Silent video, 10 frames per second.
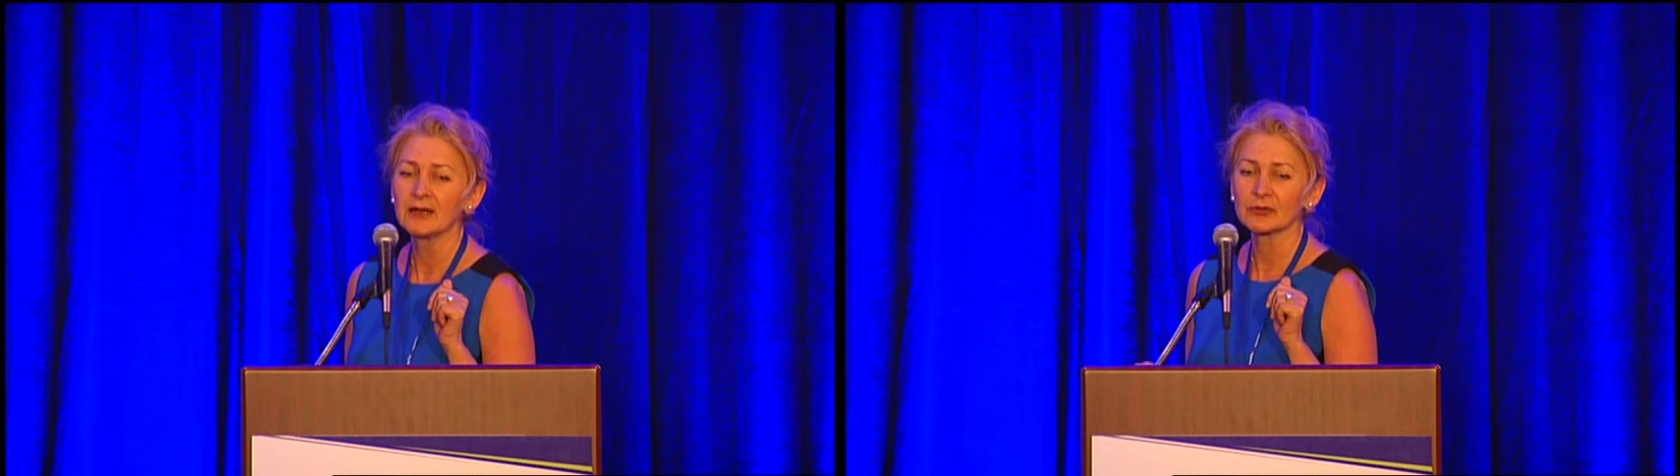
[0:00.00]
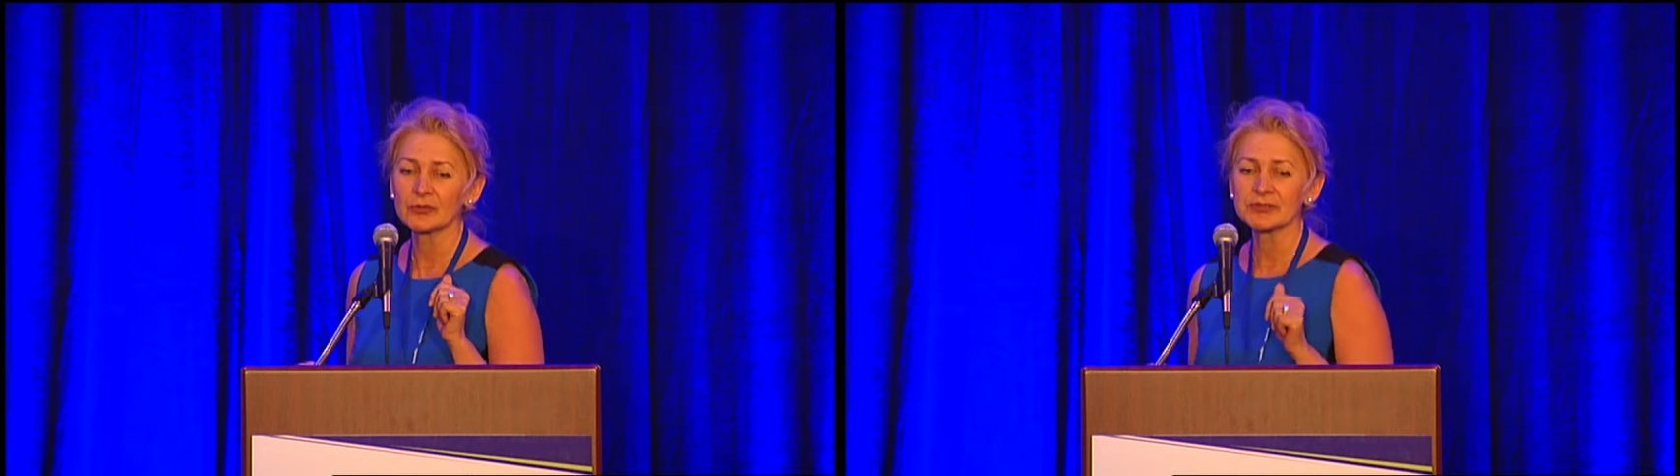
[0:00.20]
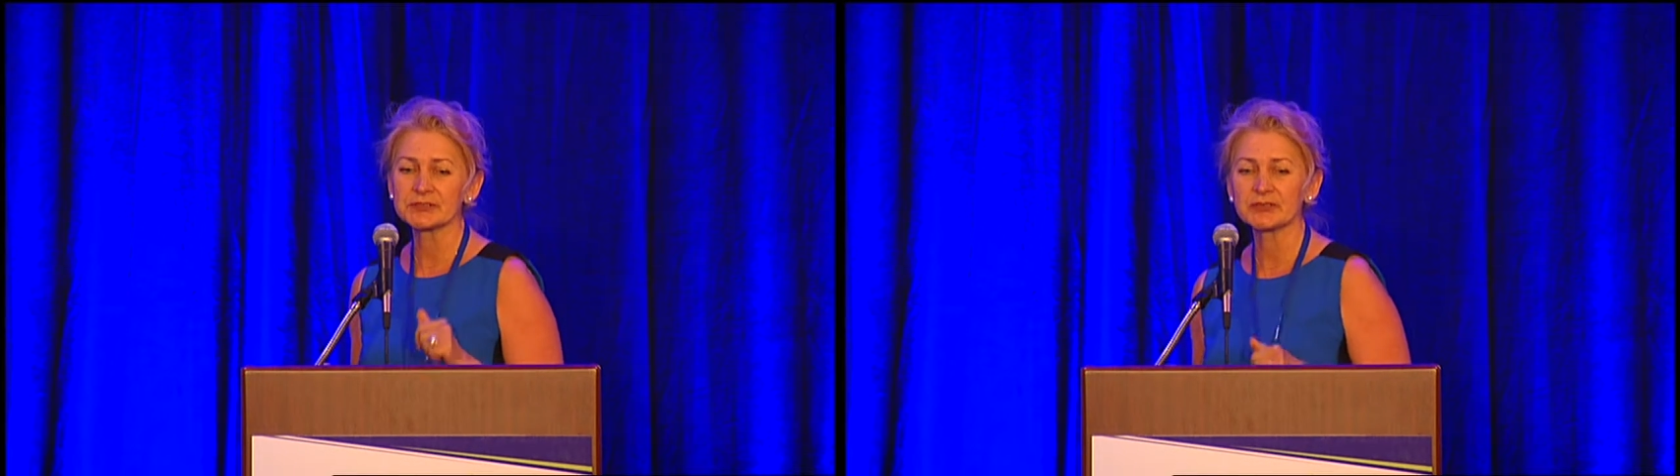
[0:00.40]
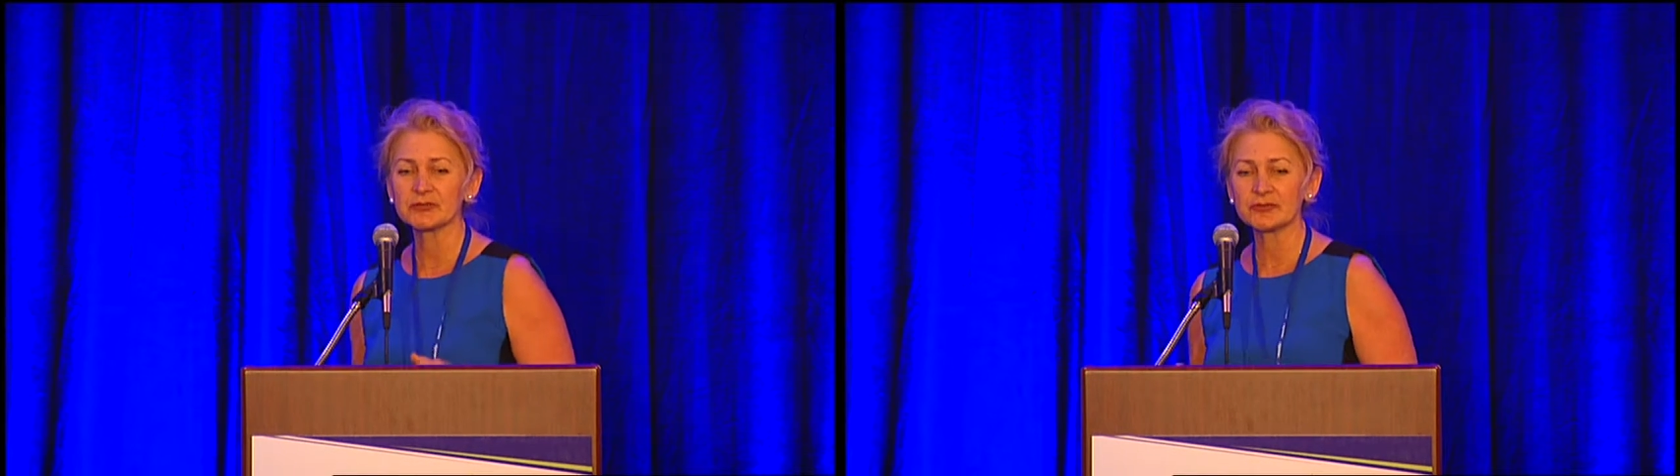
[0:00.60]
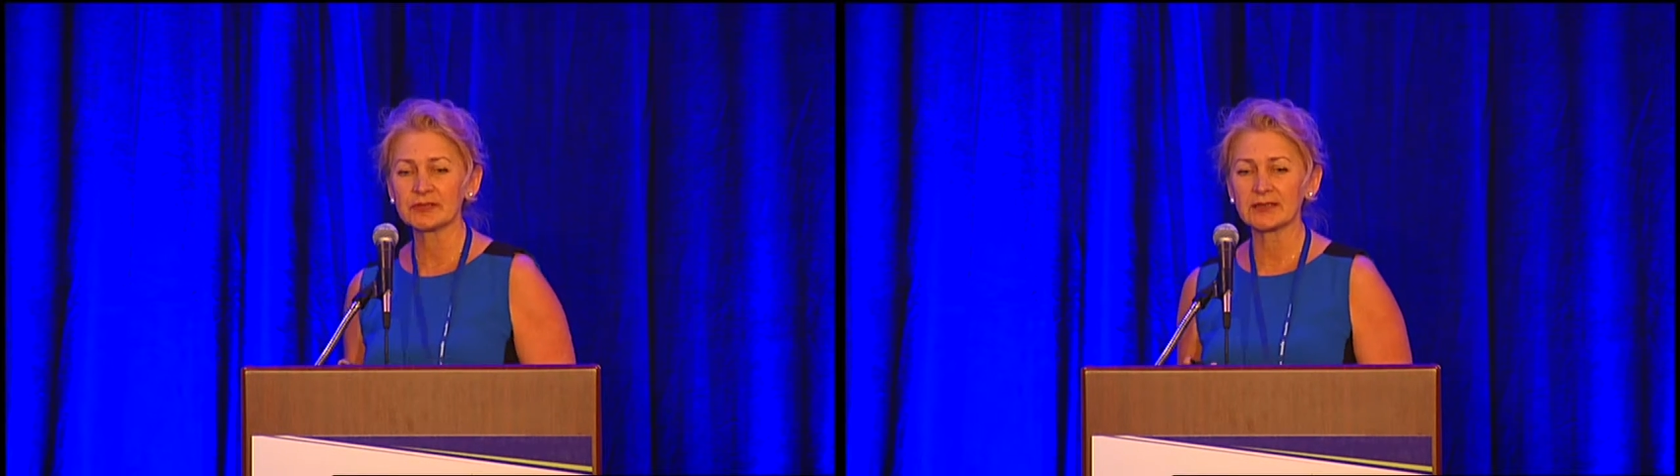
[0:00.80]
ROS
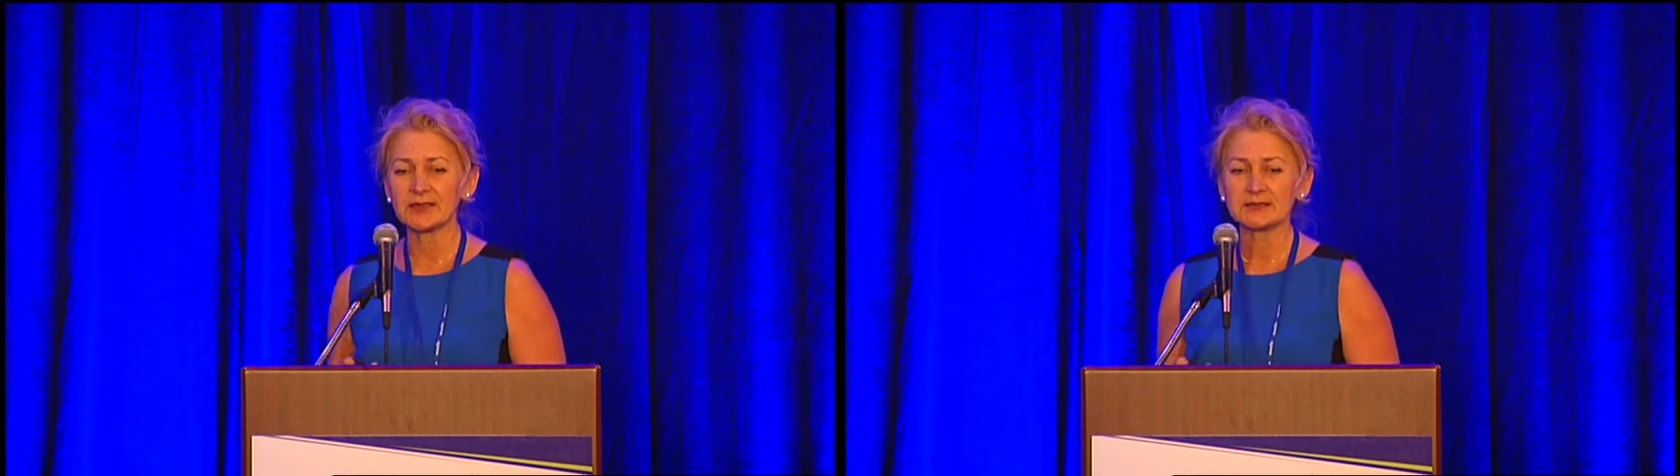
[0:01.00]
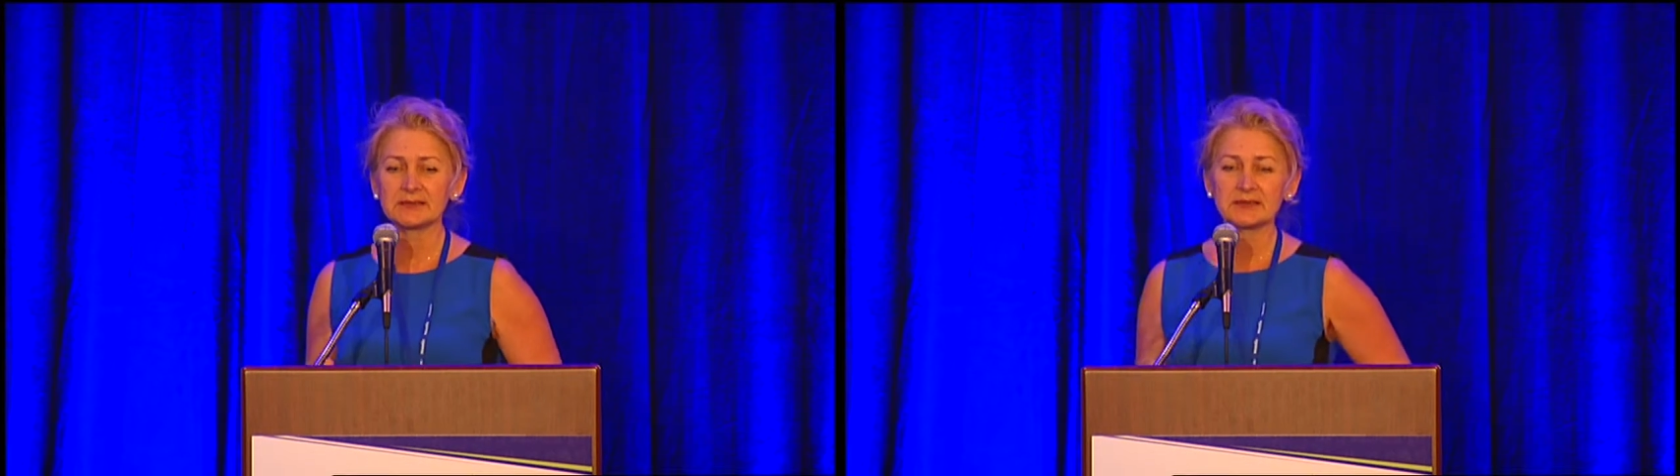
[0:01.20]
neutralizing